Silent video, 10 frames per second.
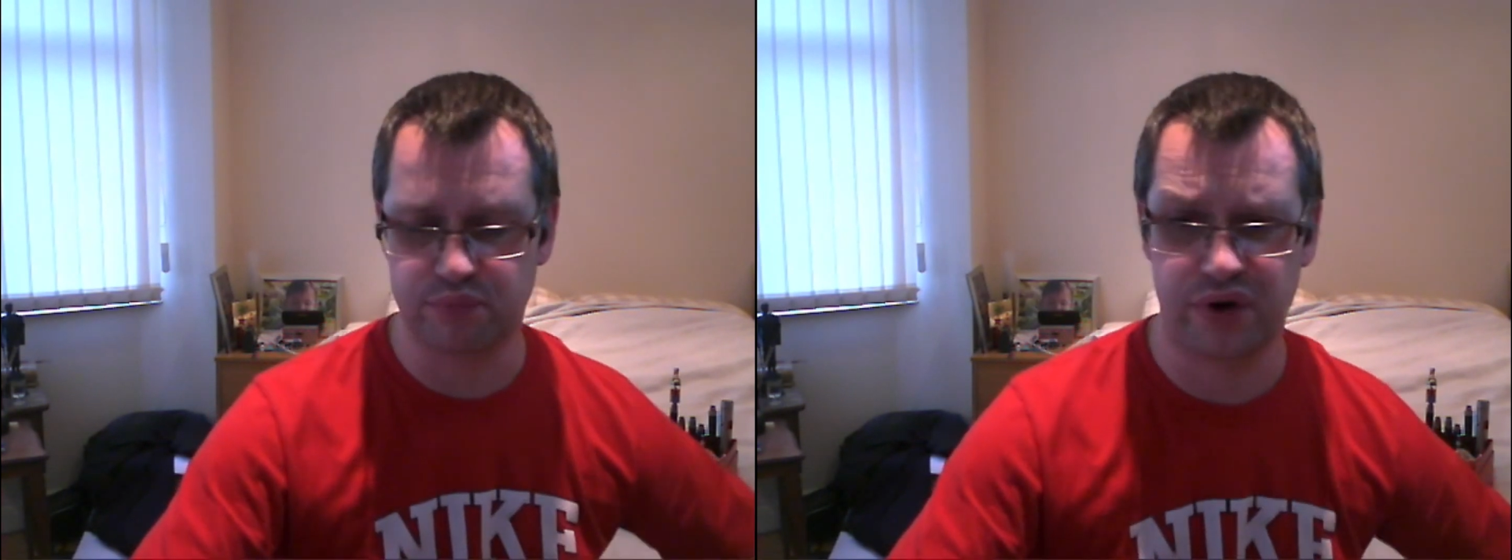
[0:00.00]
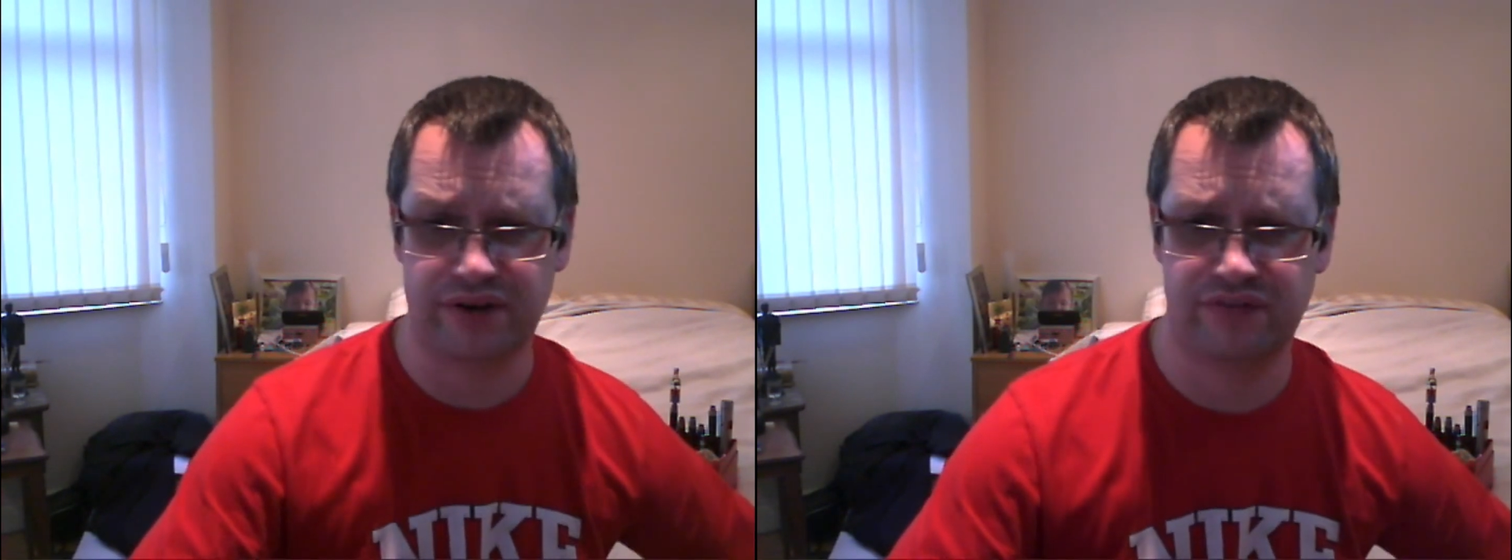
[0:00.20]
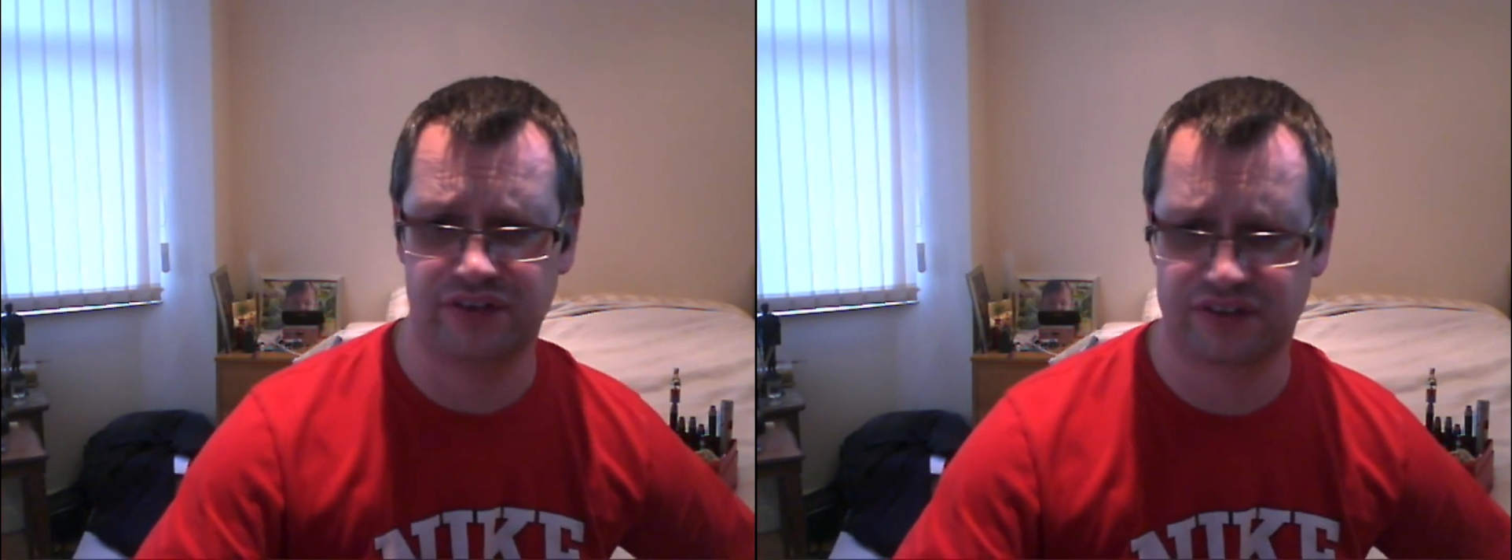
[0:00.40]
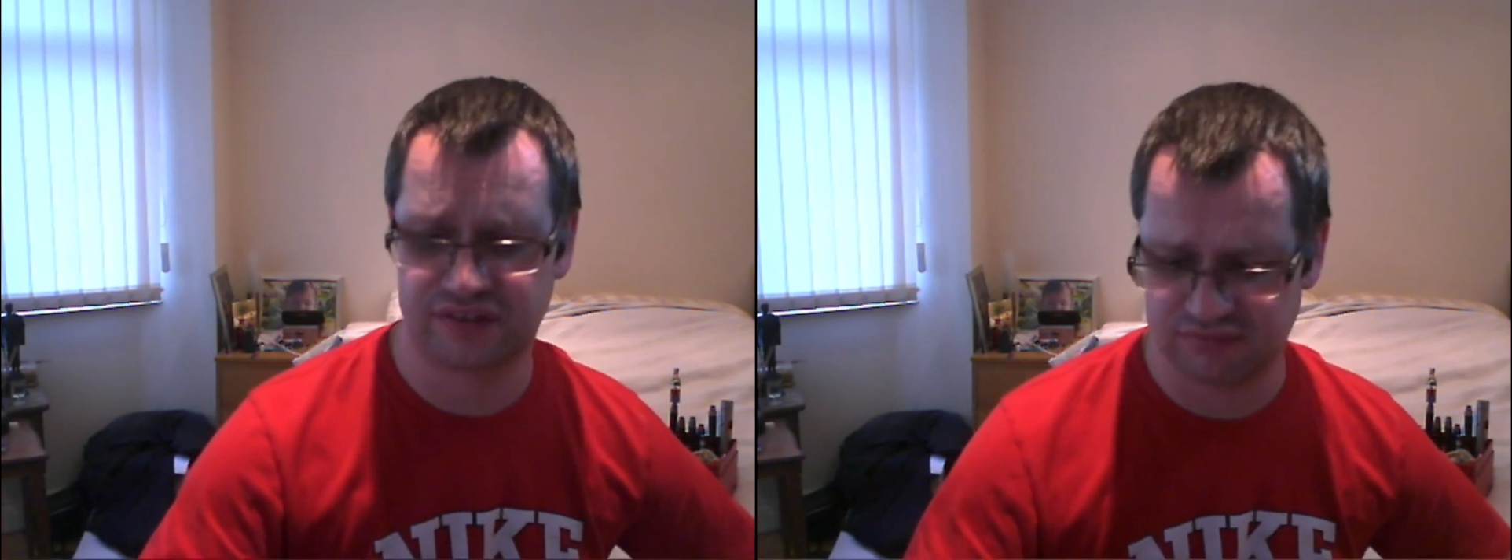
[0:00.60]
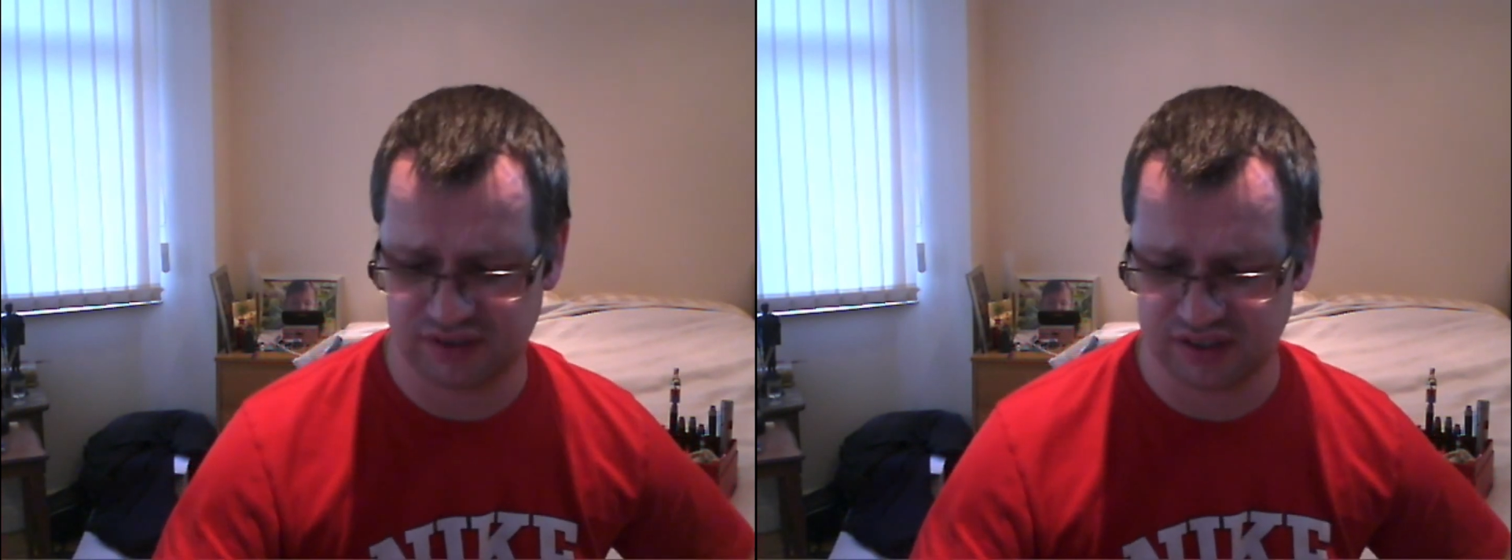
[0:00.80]

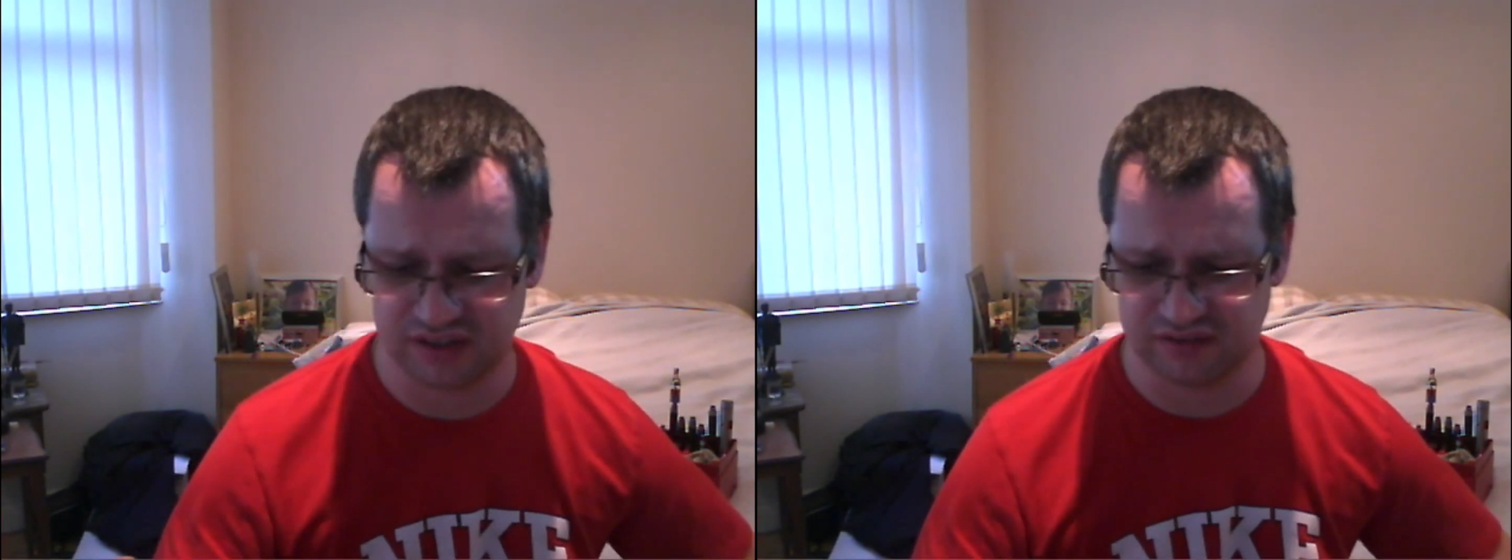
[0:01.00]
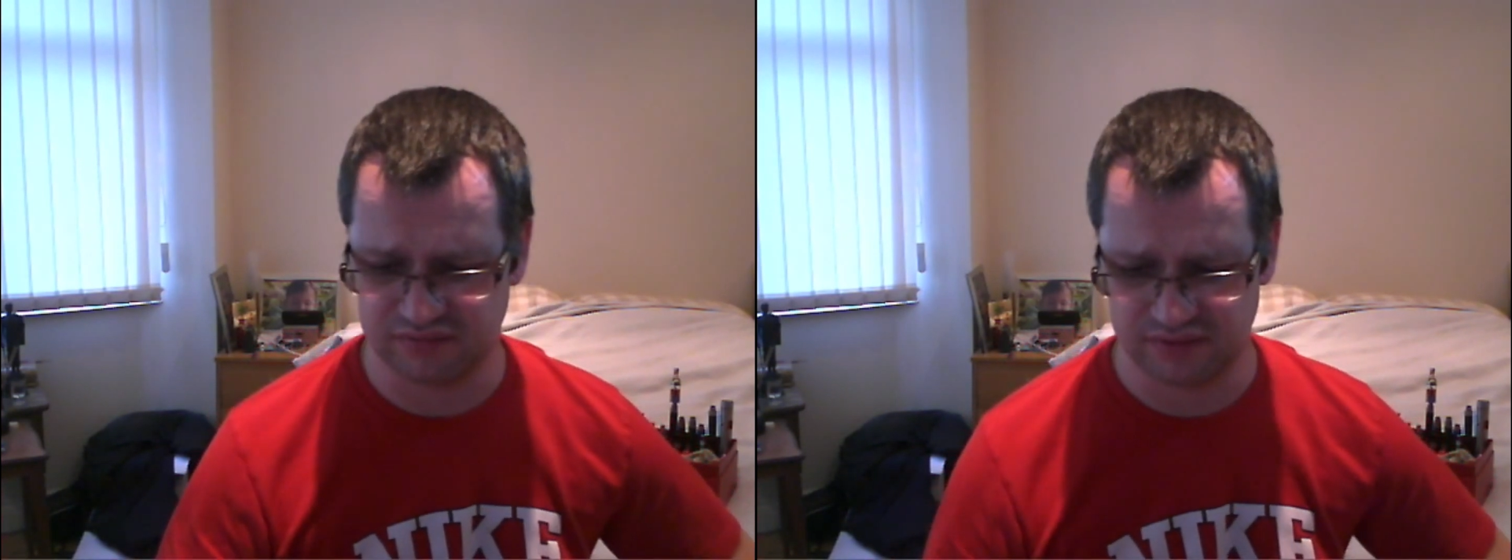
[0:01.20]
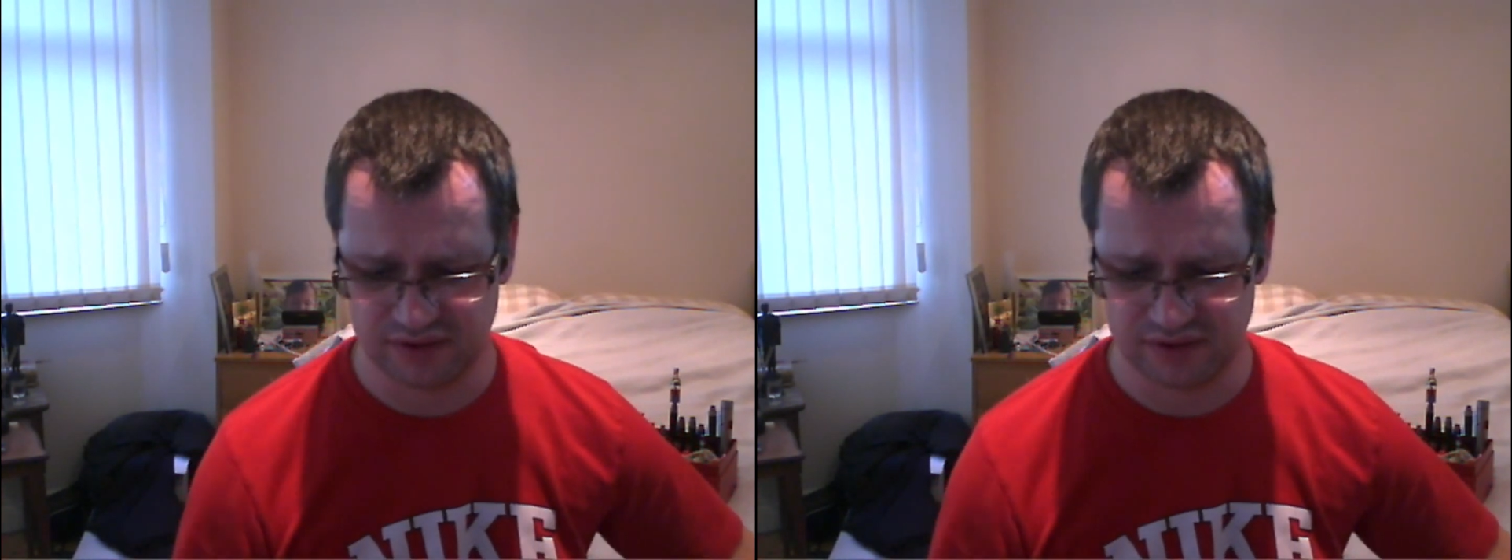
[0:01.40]
breakfast. I don't know,